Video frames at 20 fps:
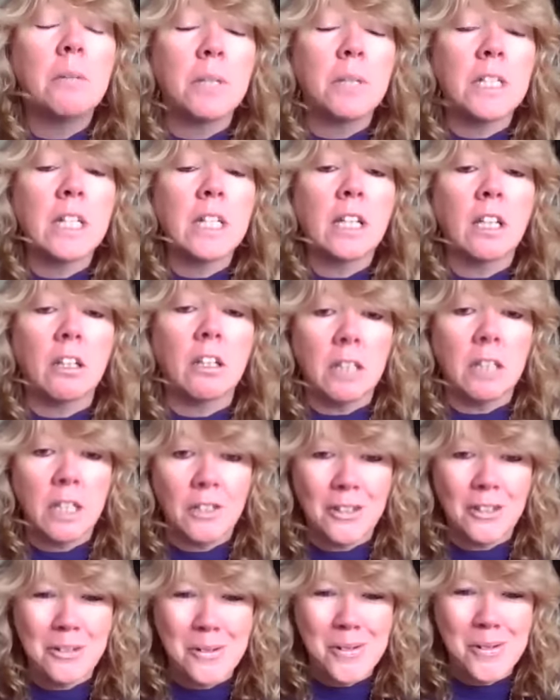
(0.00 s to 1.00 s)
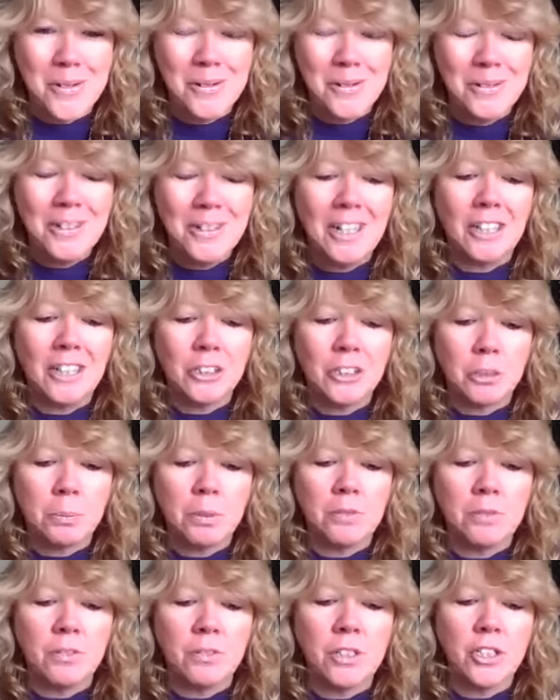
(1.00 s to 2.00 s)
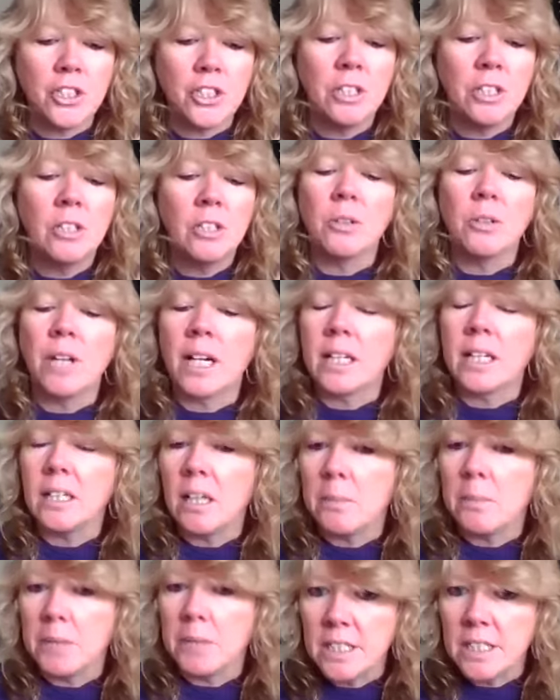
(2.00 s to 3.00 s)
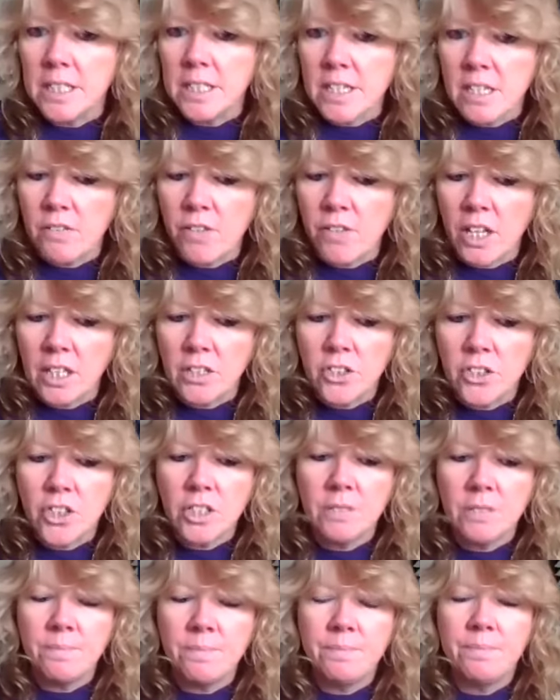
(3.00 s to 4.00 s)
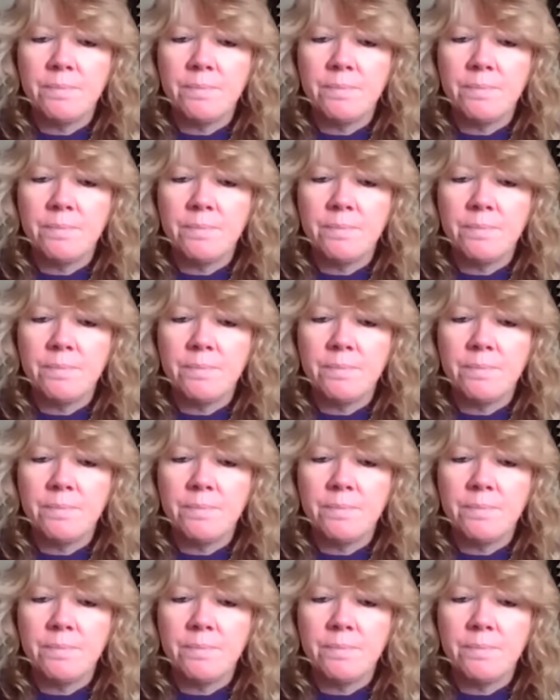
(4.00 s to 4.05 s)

particularly those underprivileged or economically disadvantaged.